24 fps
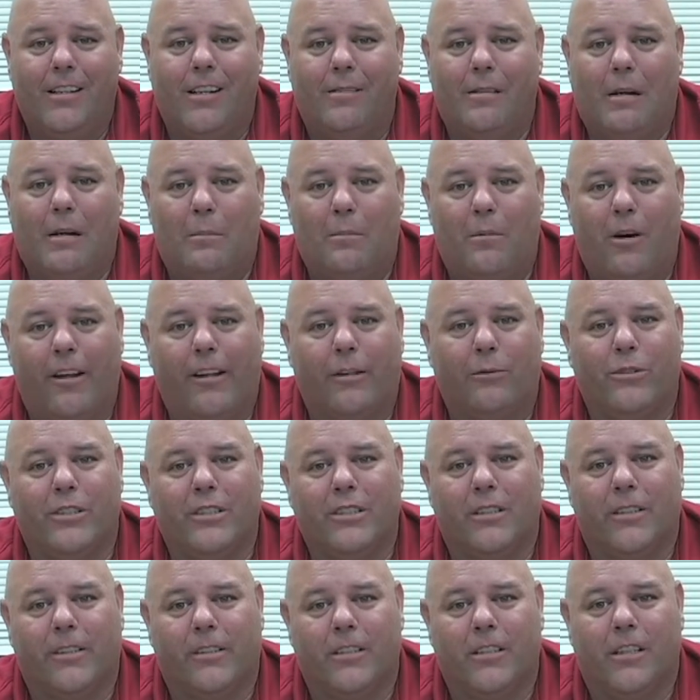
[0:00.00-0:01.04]
And my mother
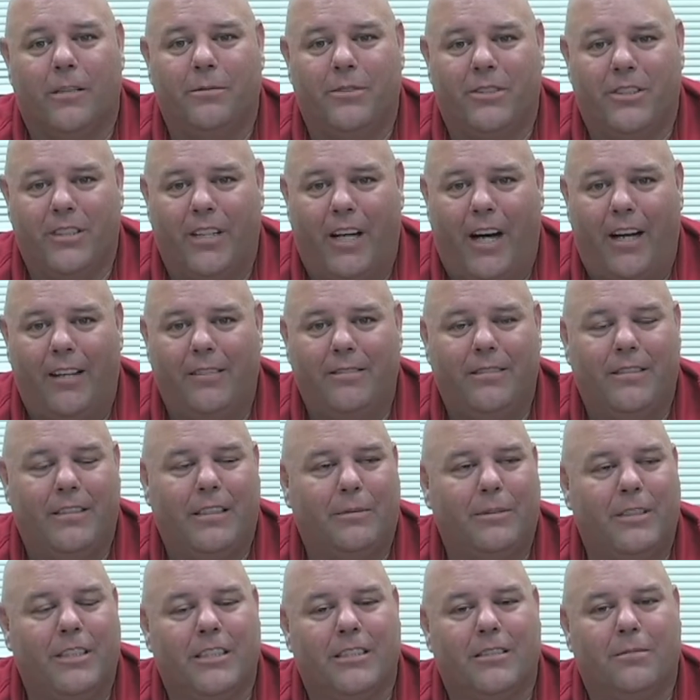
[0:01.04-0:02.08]
was a little upset
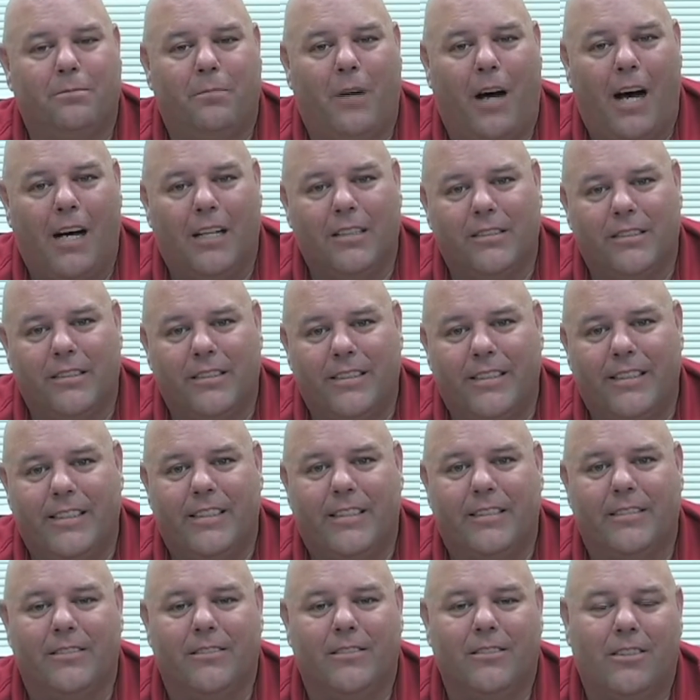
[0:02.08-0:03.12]
because
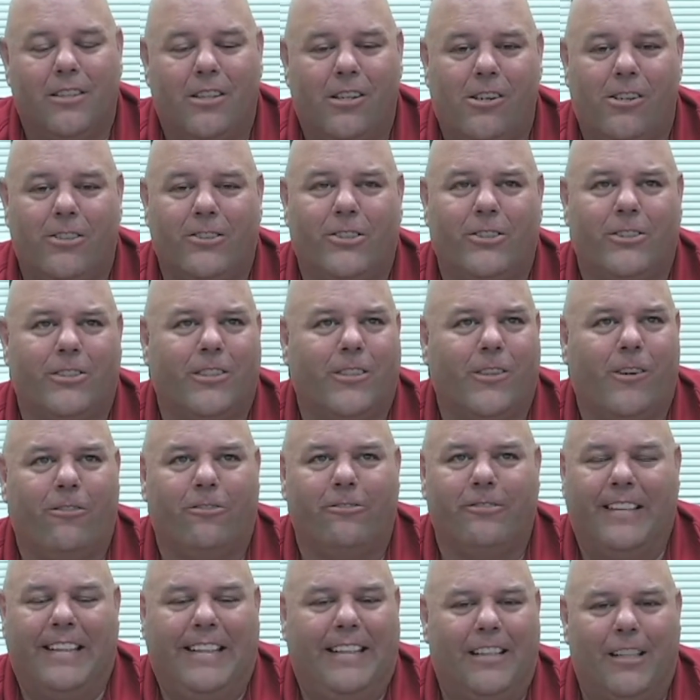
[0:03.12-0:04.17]
Bosnia and
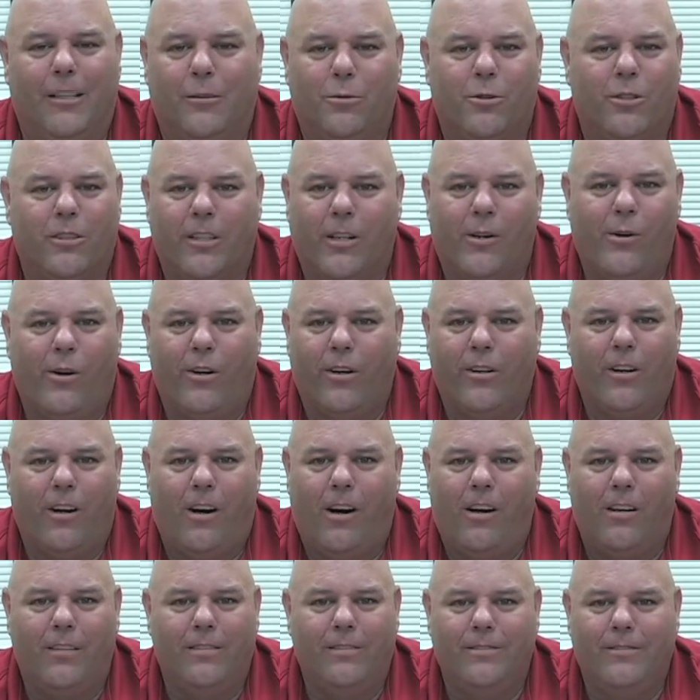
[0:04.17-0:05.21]
Herzegovina were going
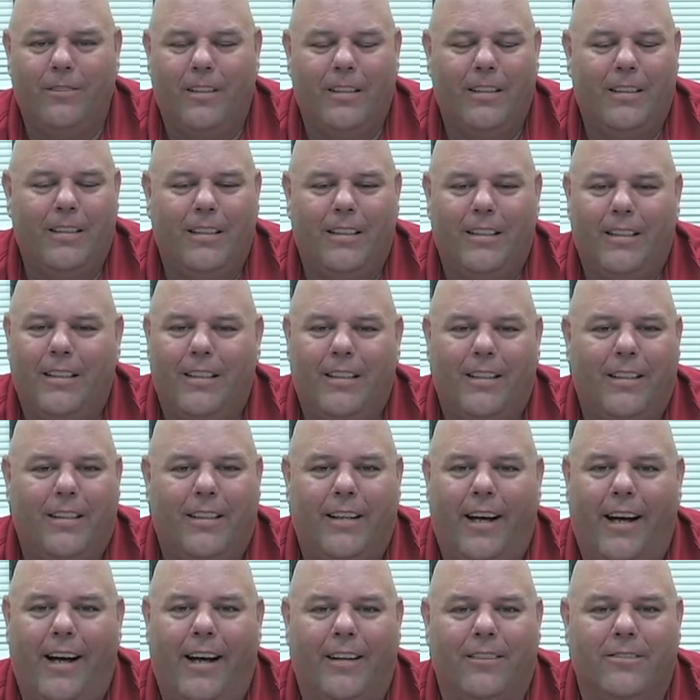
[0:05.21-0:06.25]
on,
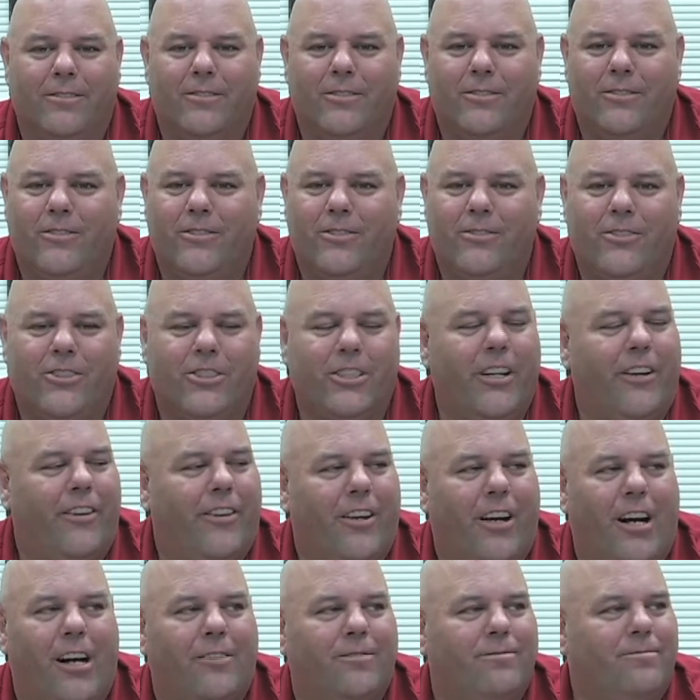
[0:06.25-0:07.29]
and she
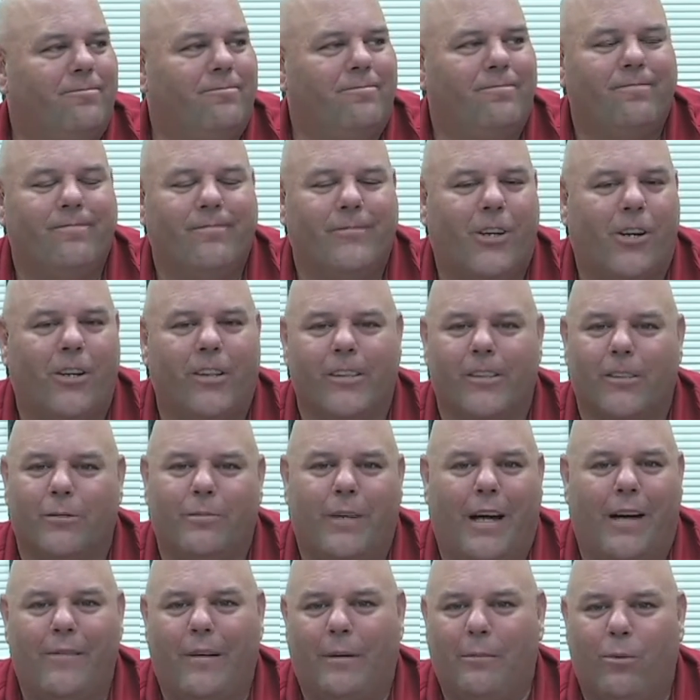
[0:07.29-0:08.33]
thought her little
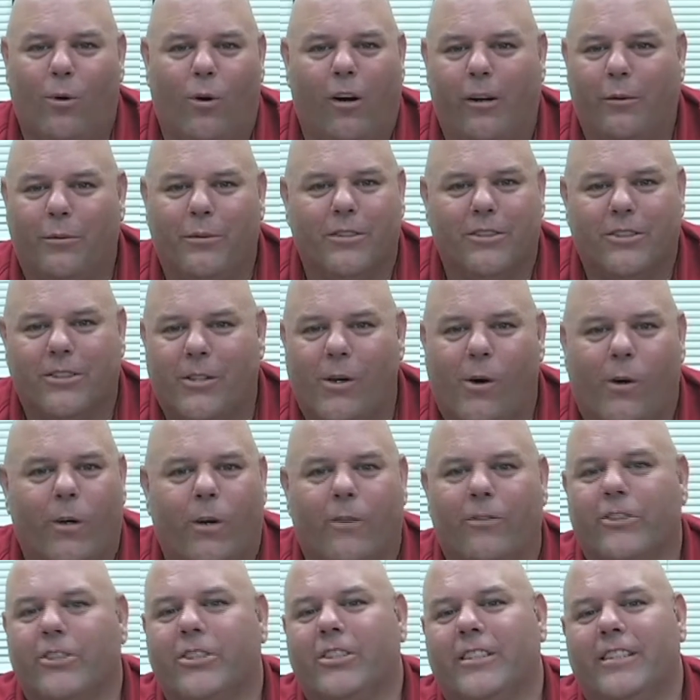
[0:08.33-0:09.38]
baby boy was going
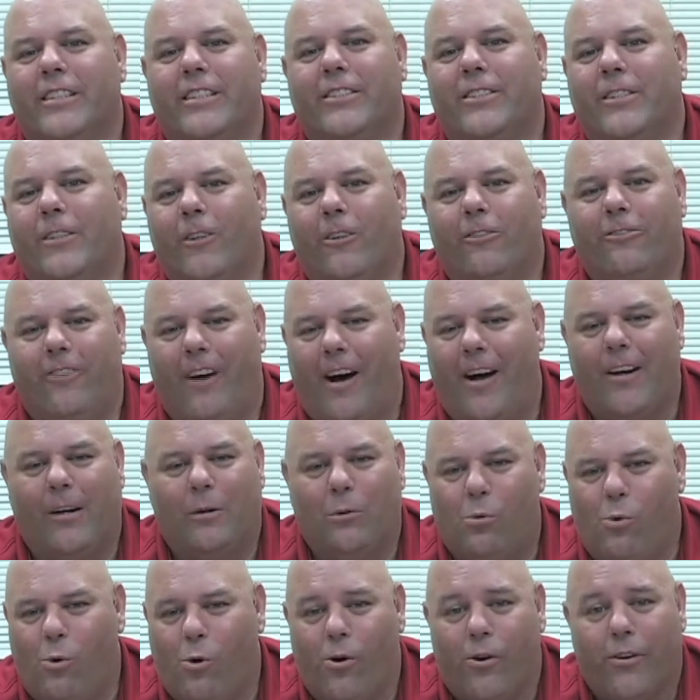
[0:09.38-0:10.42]
overseas to go fight
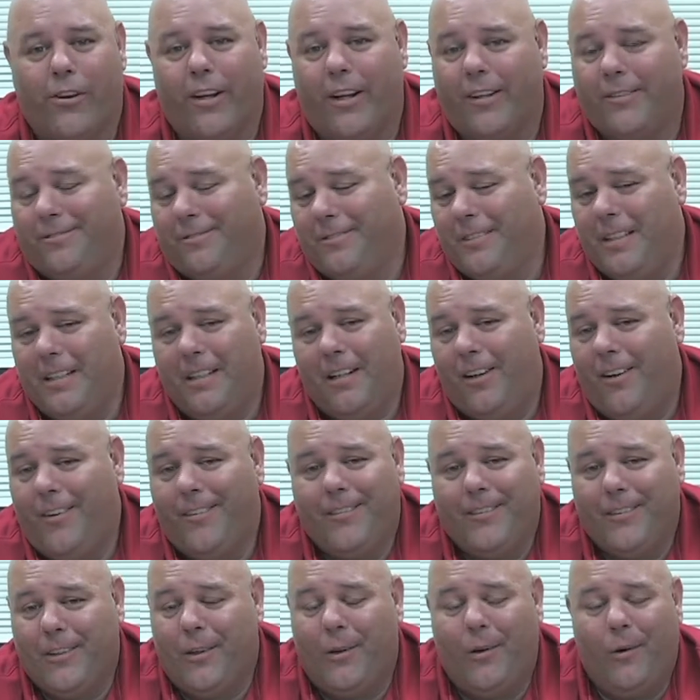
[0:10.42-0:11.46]
a war that
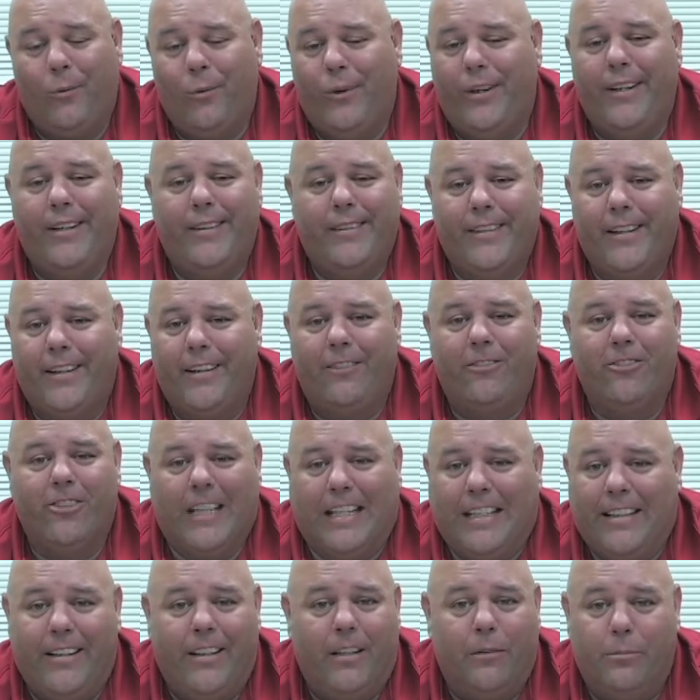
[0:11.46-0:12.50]
we didn't
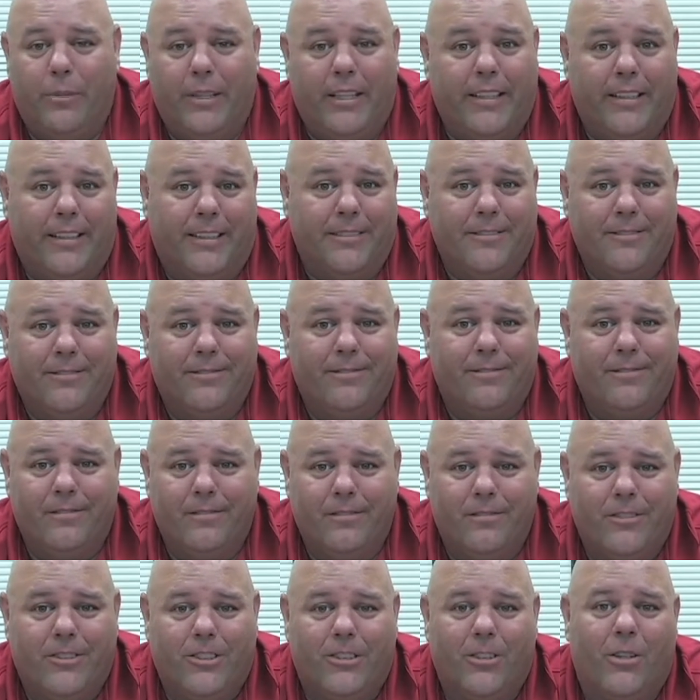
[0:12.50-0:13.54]
really need to be in,
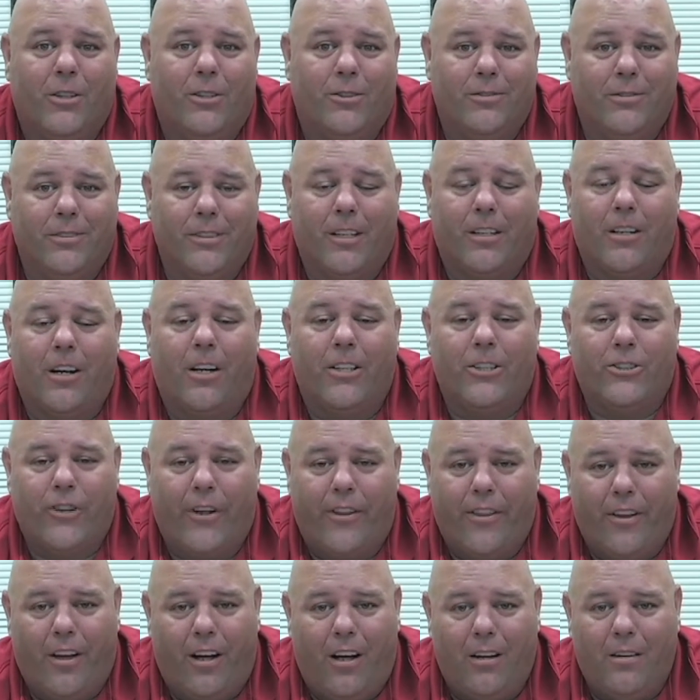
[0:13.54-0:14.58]
so the country
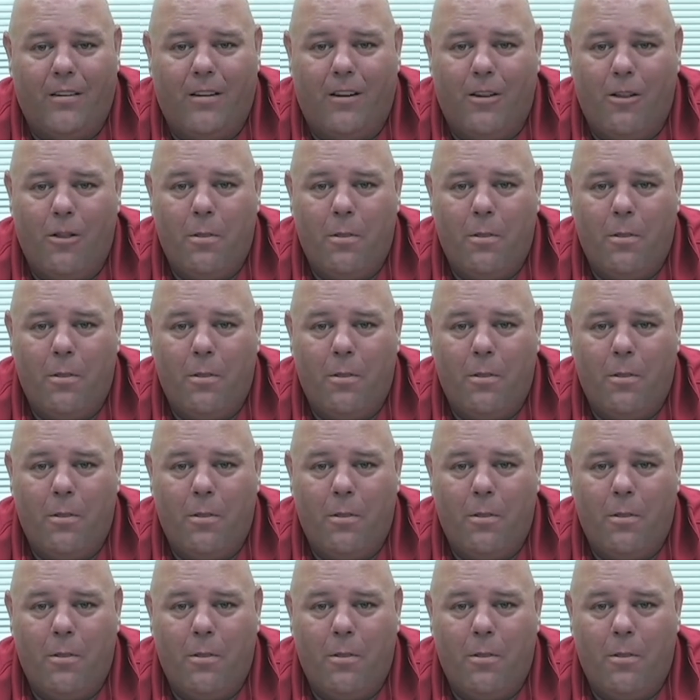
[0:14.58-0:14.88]
thought.